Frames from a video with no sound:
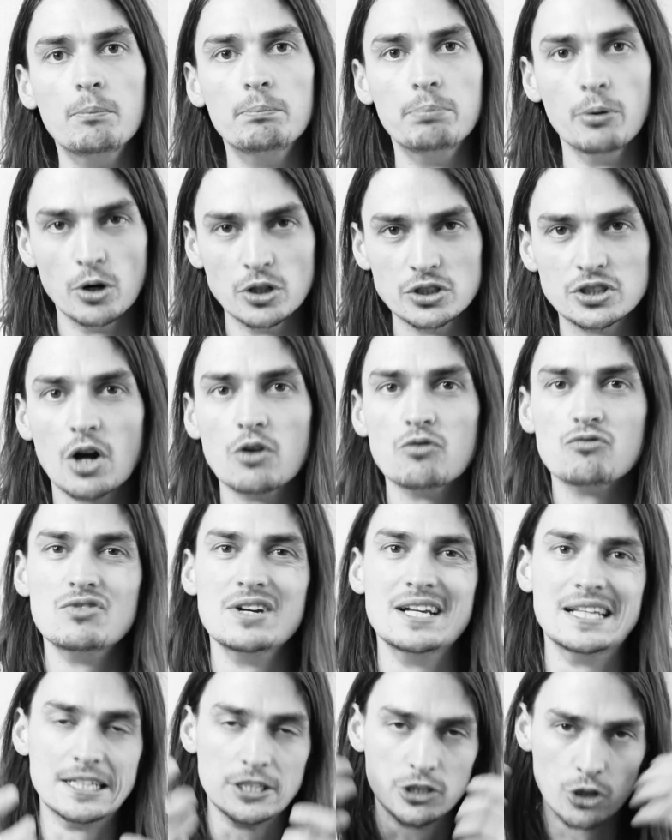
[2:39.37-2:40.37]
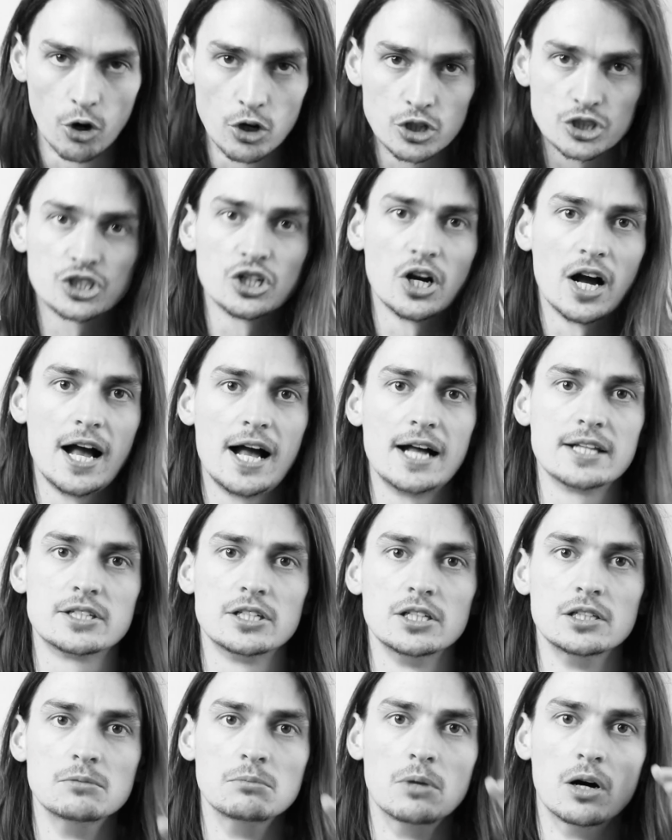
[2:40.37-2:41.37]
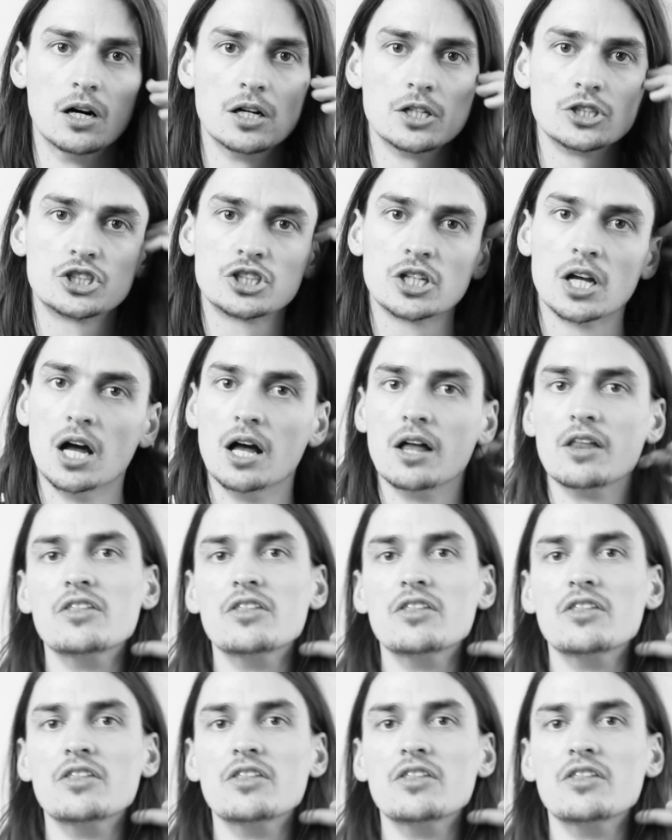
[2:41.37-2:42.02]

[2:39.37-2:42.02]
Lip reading: but don't really touch your hair too much,